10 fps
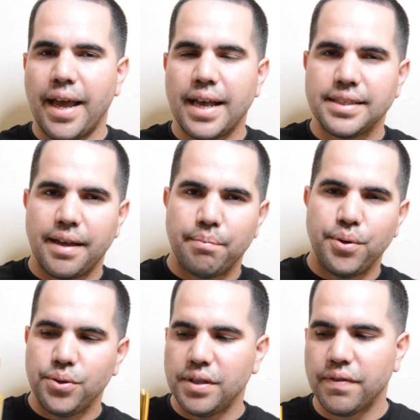has that
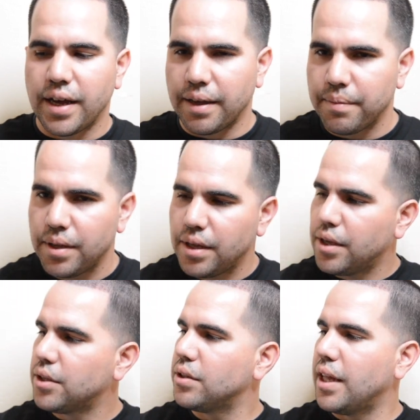boozy vibe.
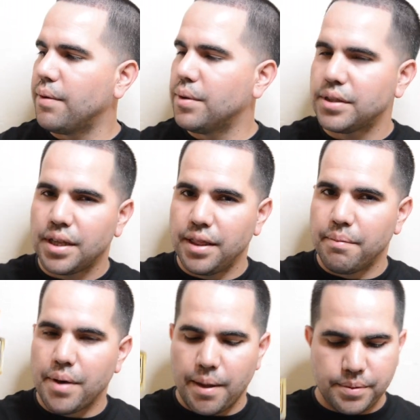So that one's the
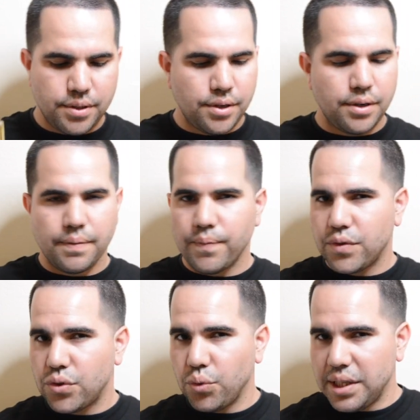Mobster
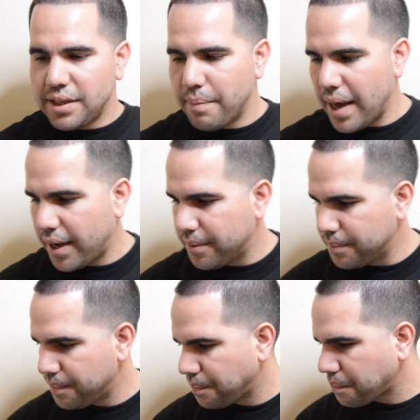Sweet Tobacco.
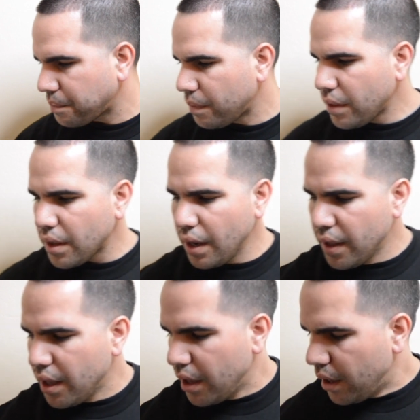
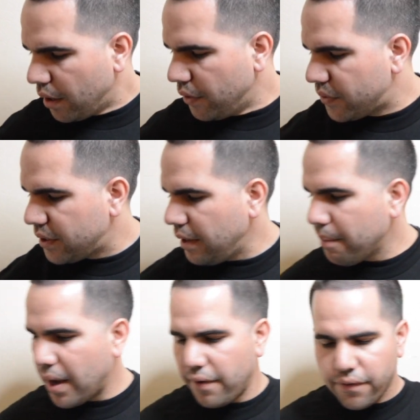You've seen
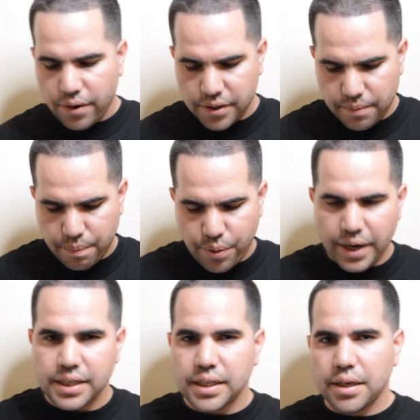my first
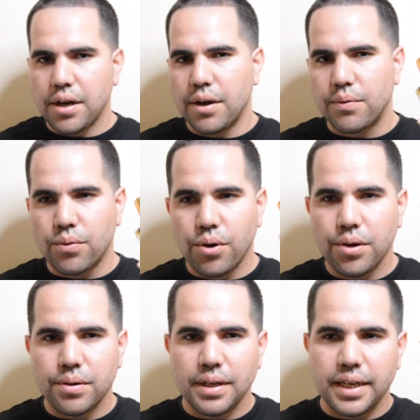impression on
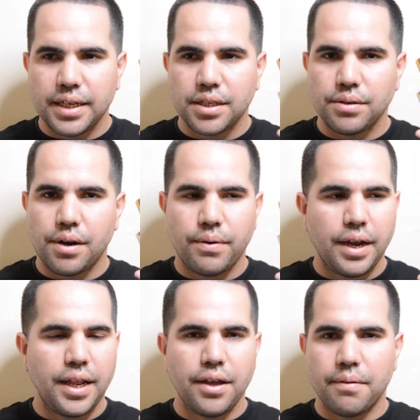Royal Elixir
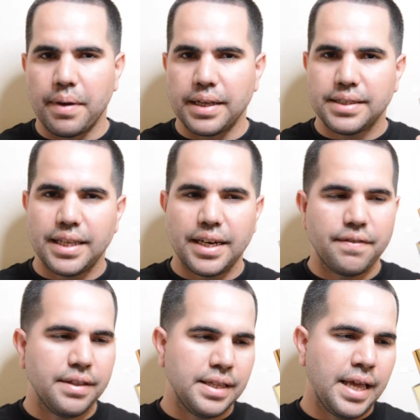already on my scent
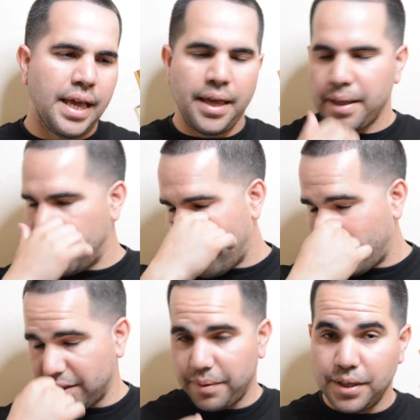of the day. Not
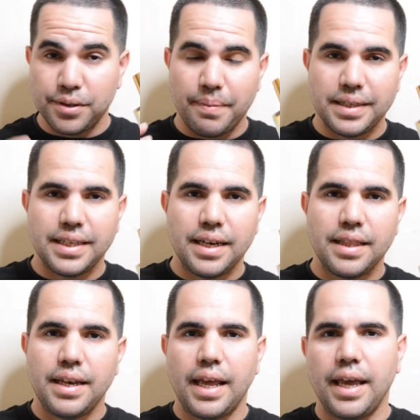first impression, it was my scent of
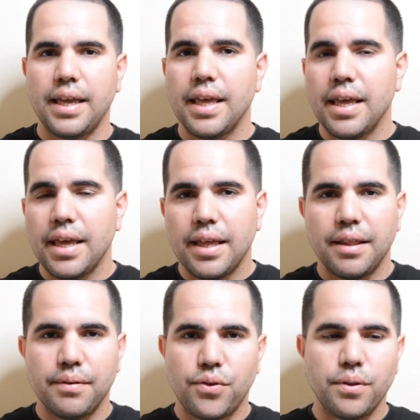the day.
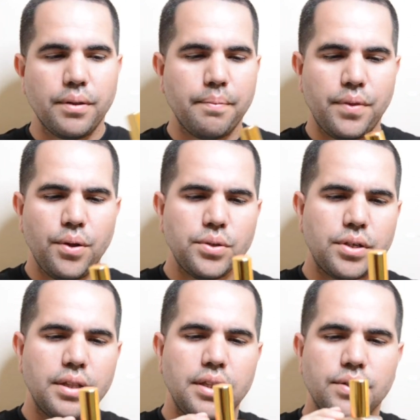The notes
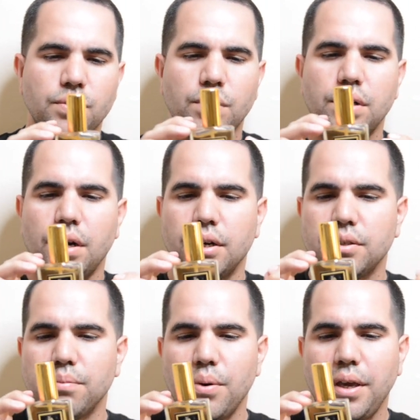on this one are
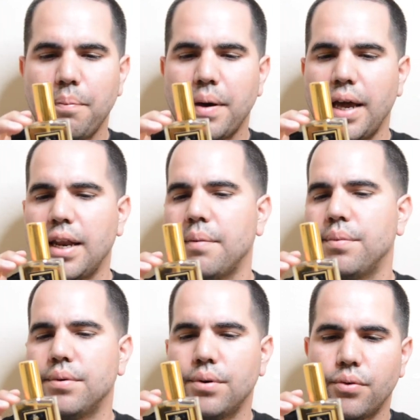smoky
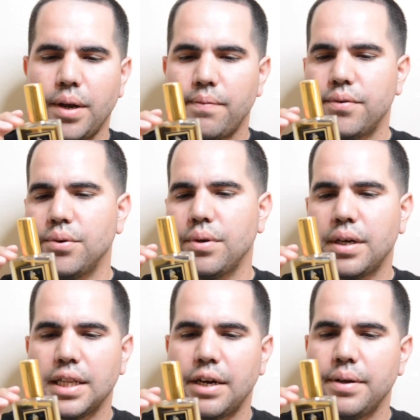pineapple, grapefruit,
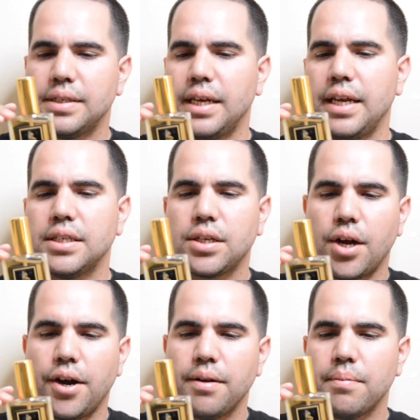clary sage,
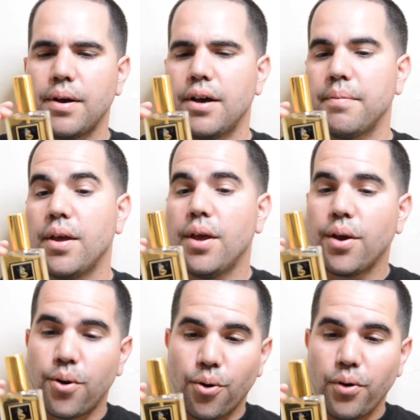cardamom,
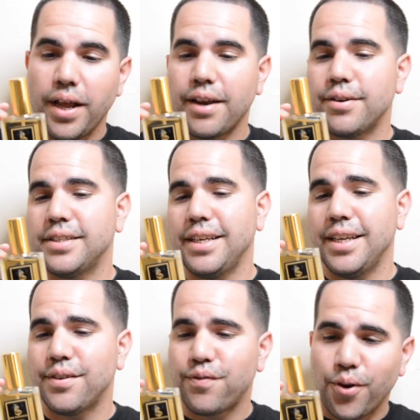coriander
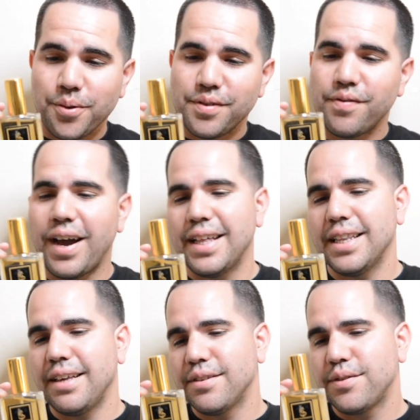seeds, frozen violet
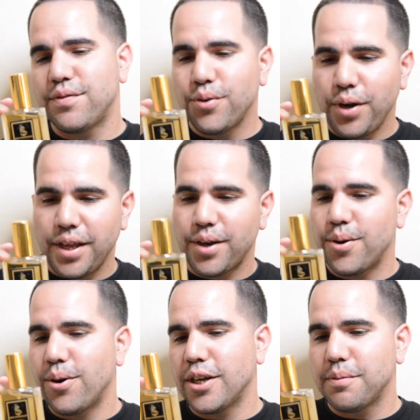leaves, fruity
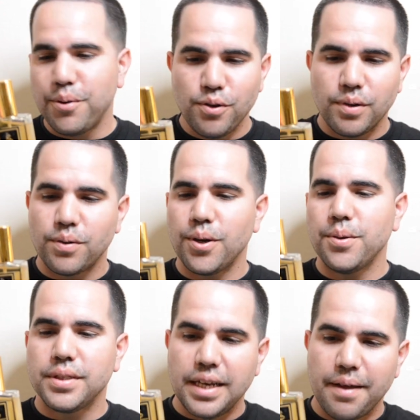accords, puma
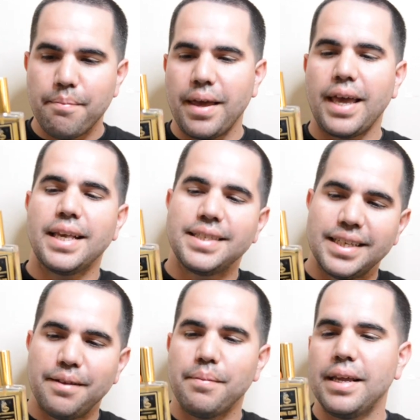rose, nutmeg,
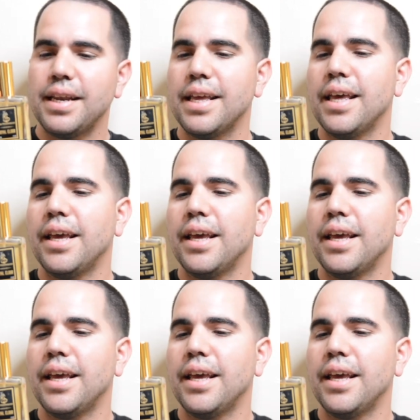cinnamon,